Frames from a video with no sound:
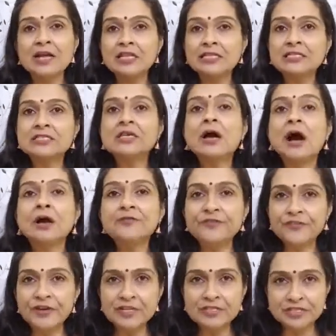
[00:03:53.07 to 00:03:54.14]
this
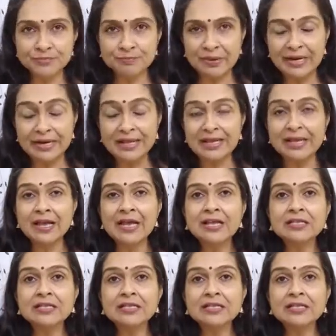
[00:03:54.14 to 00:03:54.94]
confidence building,